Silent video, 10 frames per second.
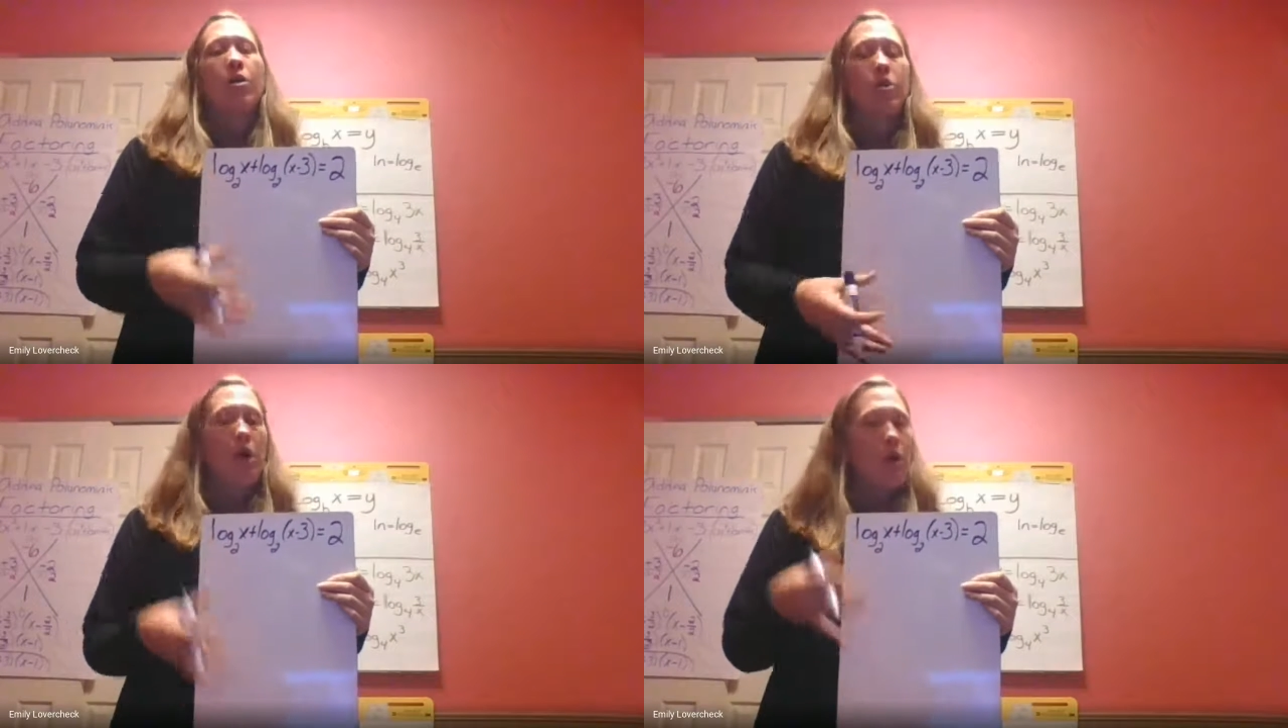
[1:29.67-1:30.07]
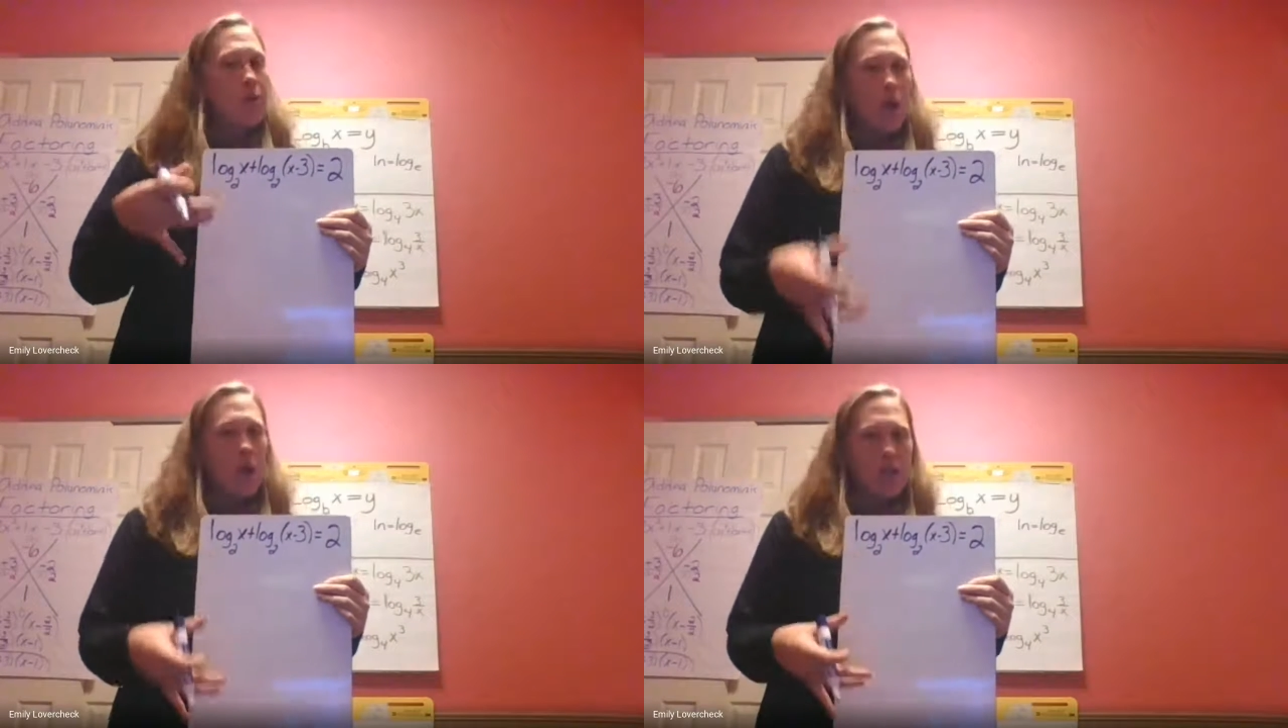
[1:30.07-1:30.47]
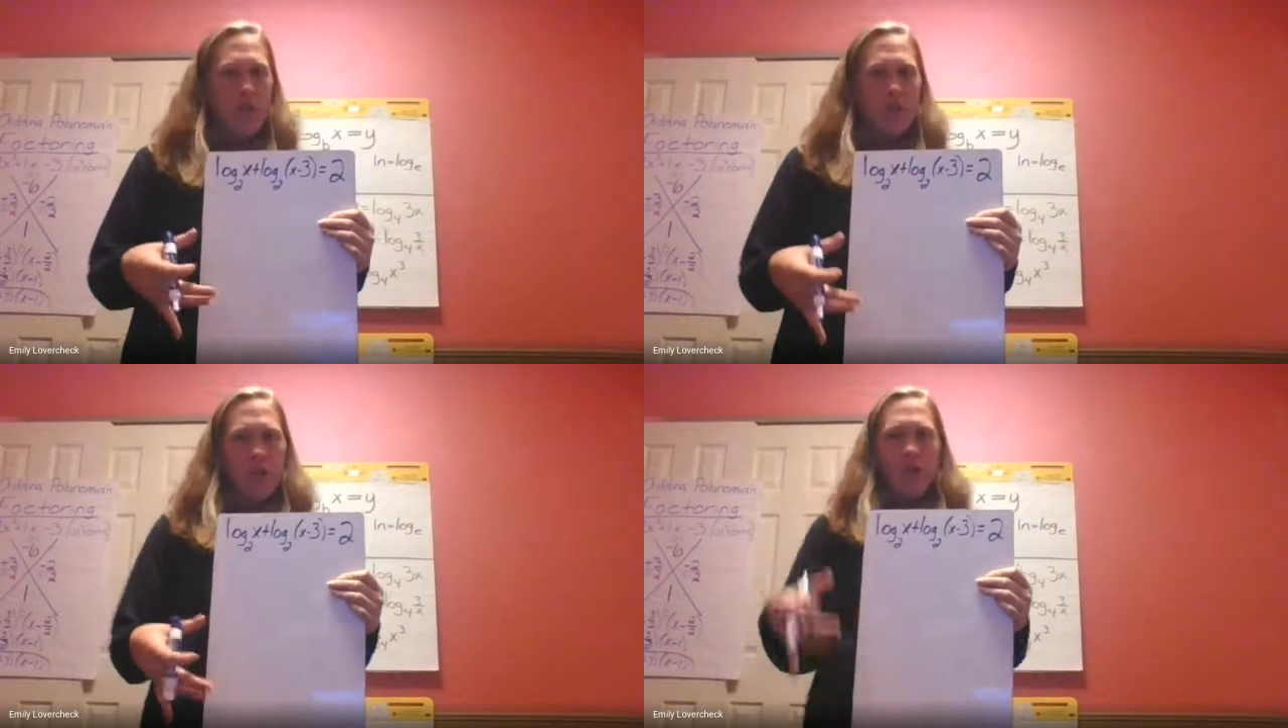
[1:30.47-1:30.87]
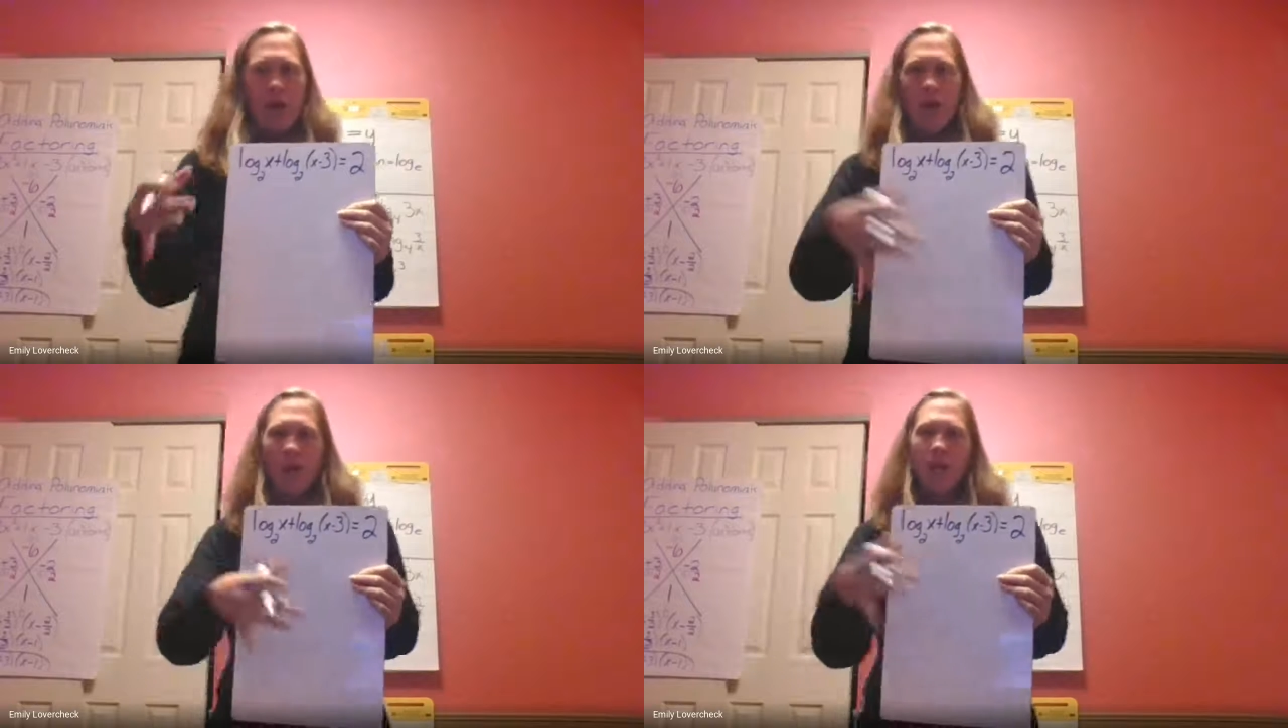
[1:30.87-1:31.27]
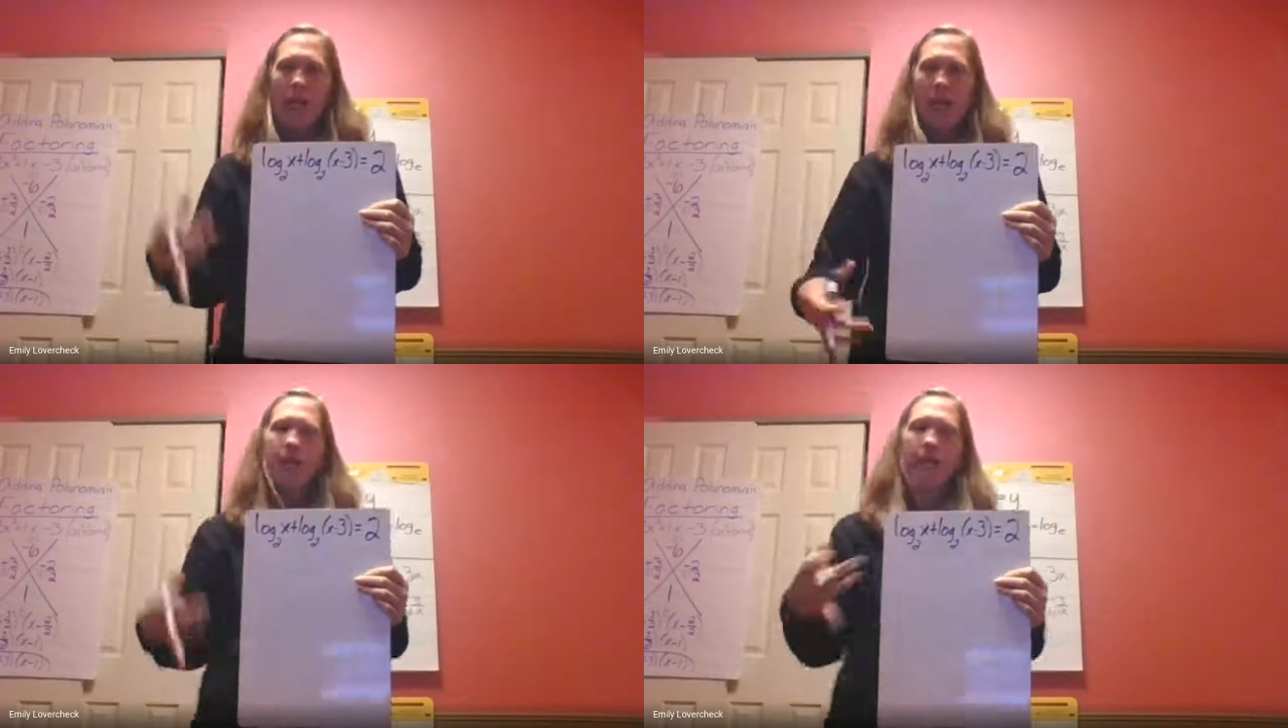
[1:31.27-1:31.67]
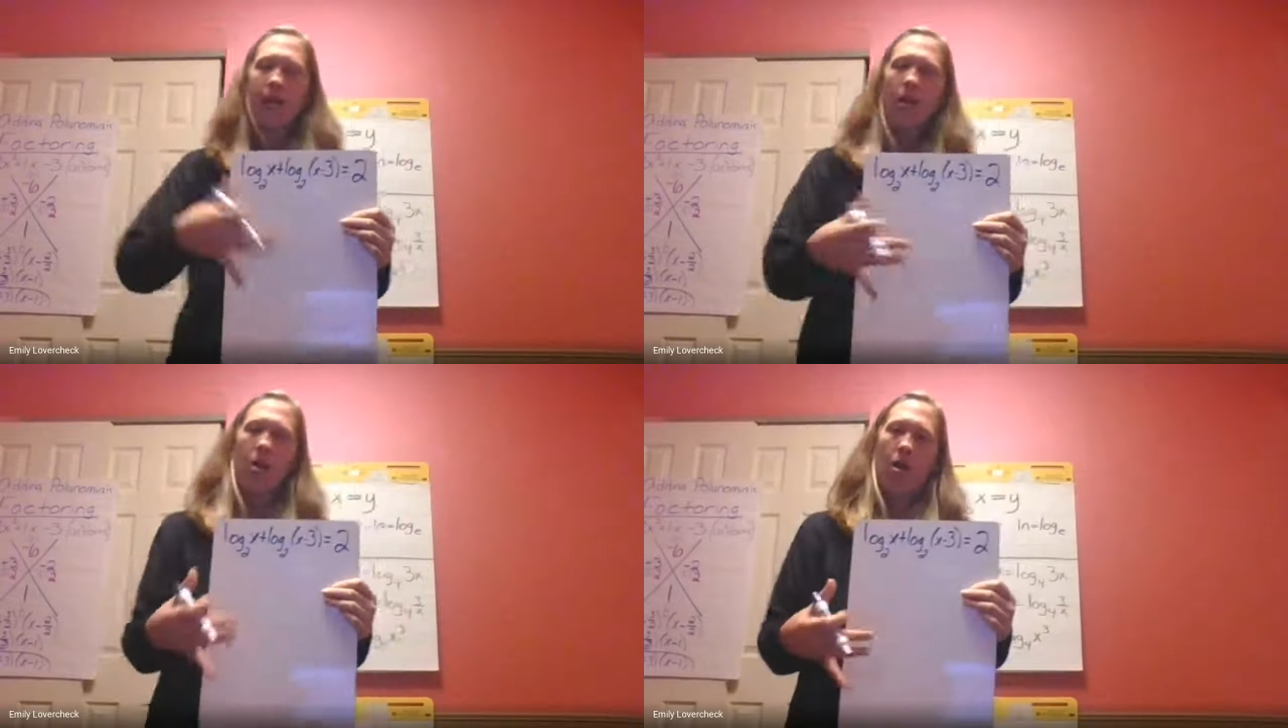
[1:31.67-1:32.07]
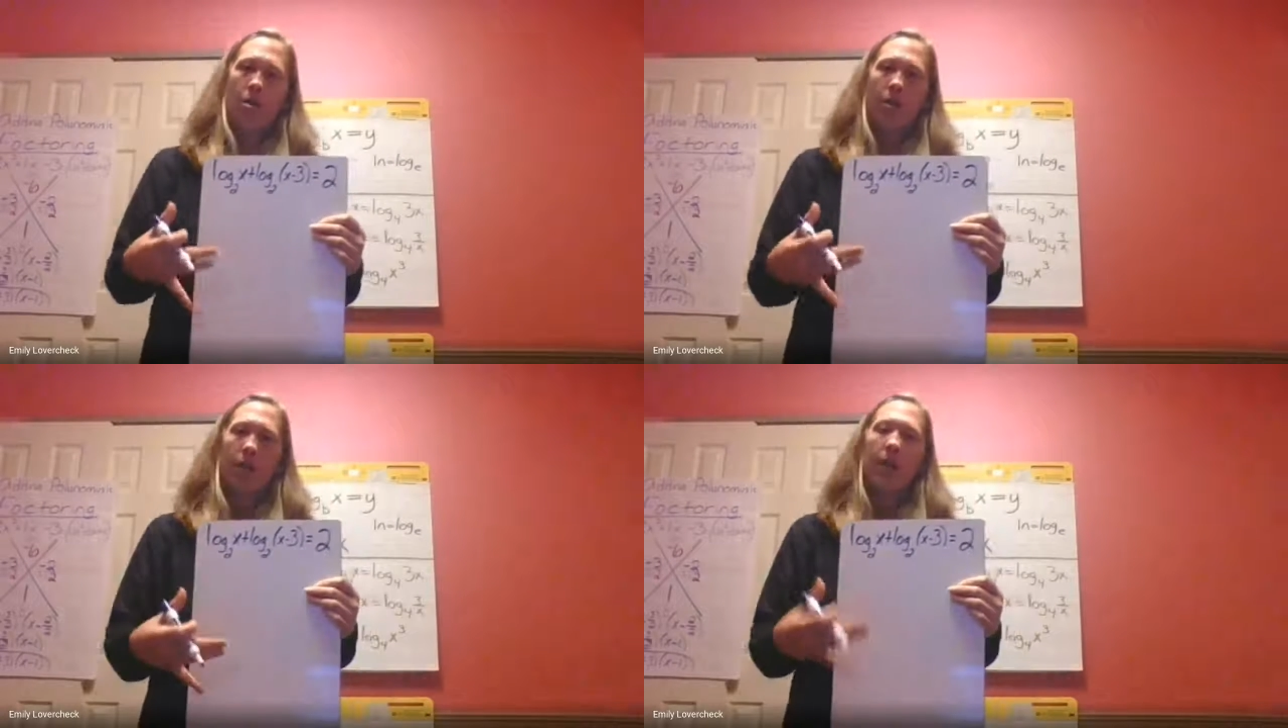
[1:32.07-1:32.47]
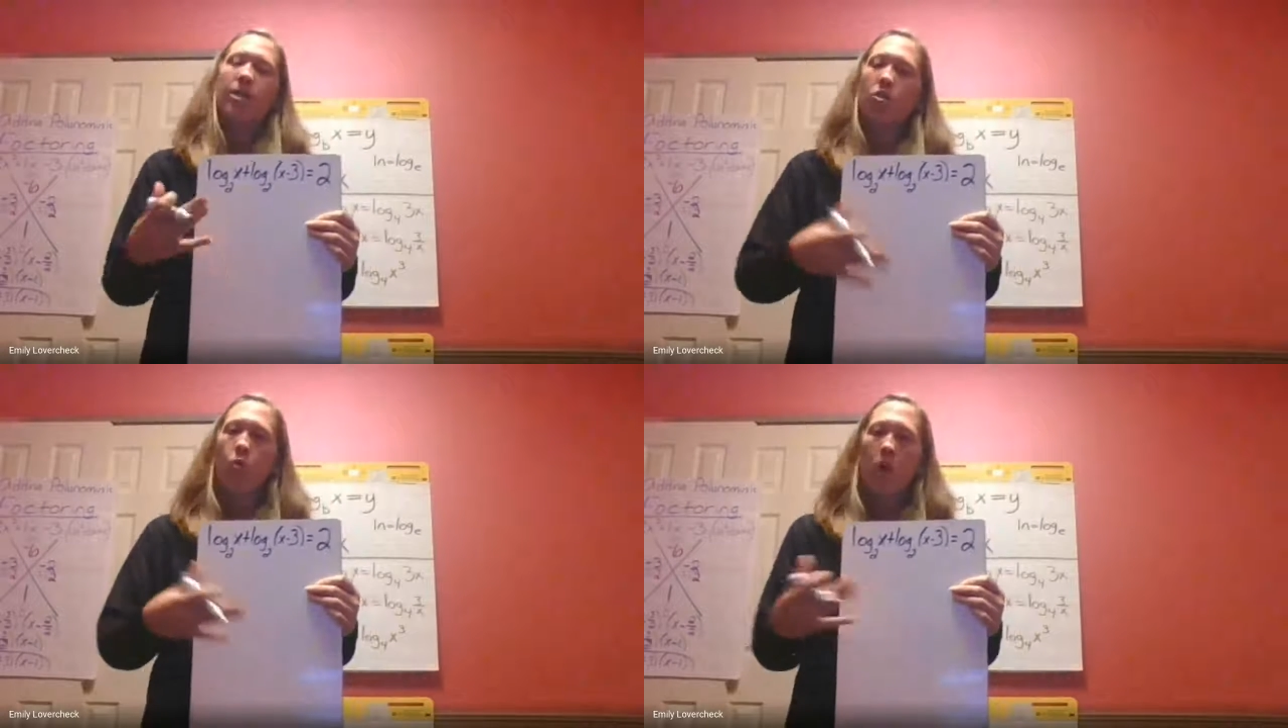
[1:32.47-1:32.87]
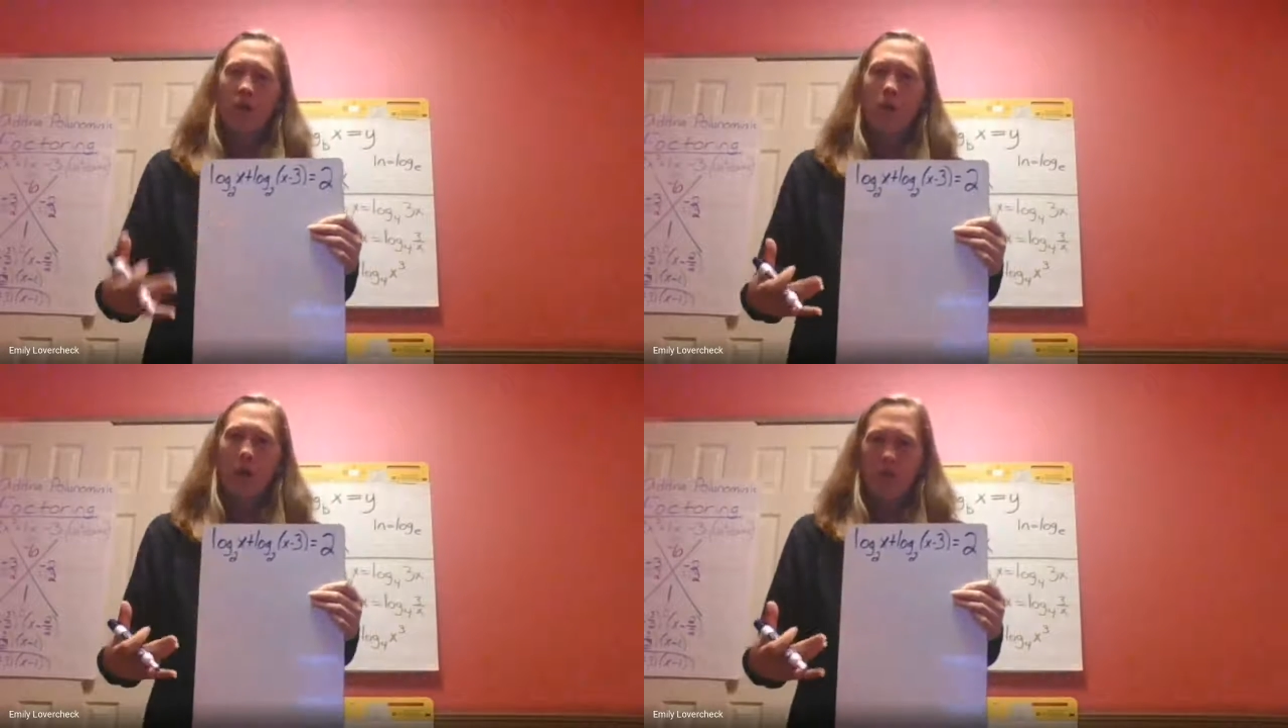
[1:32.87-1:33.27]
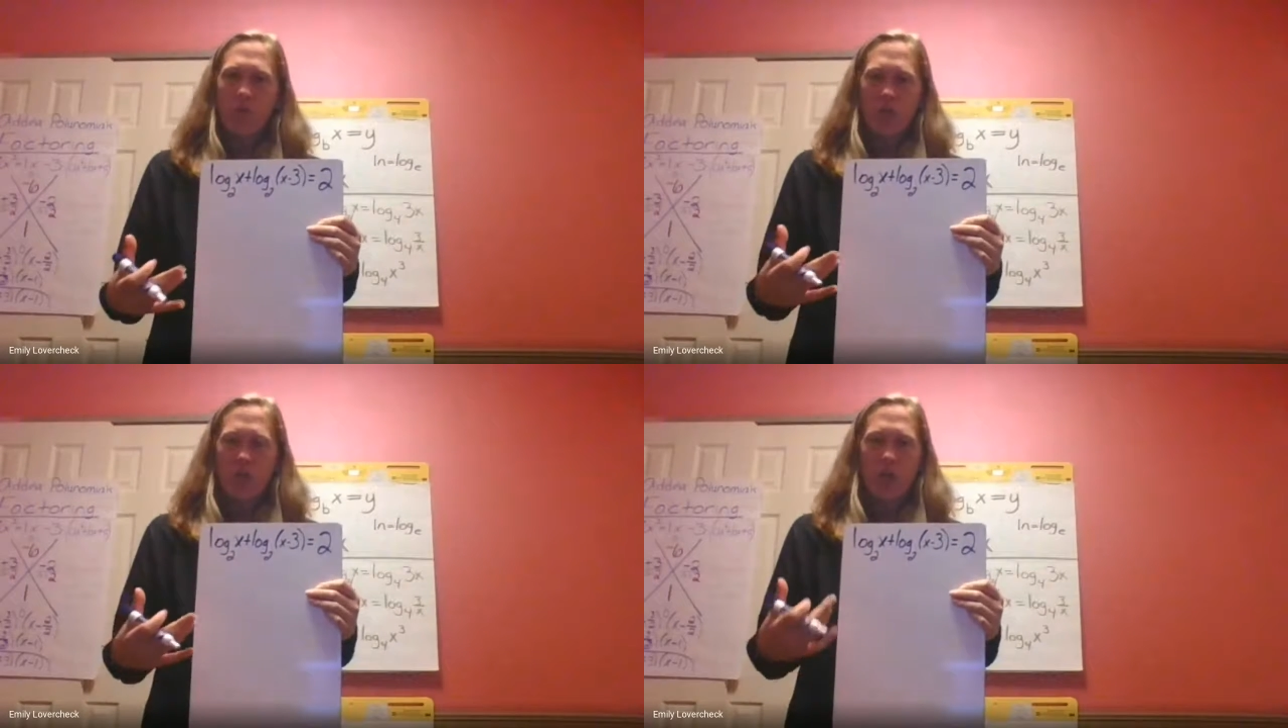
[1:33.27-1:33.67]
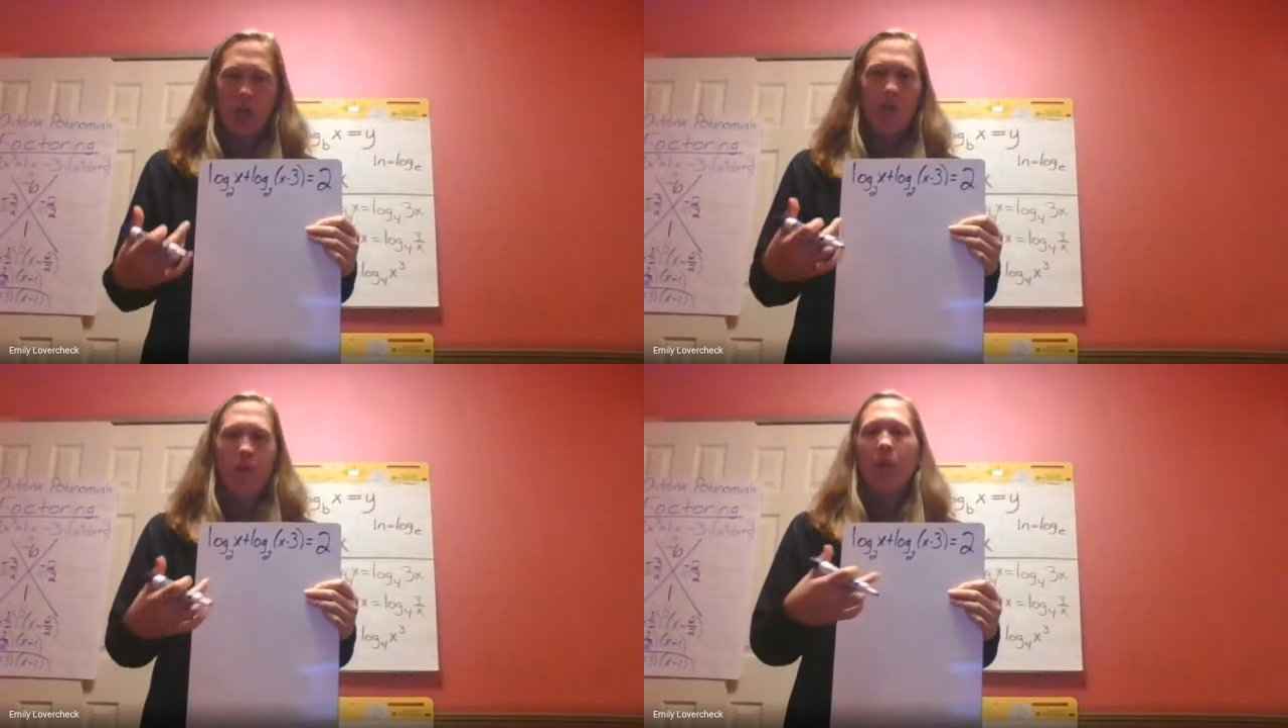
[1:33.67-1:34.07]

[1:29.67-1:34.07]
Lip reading: So we talked yesterday about how you can cancel out logs, and it's a 1-to-1 ratio.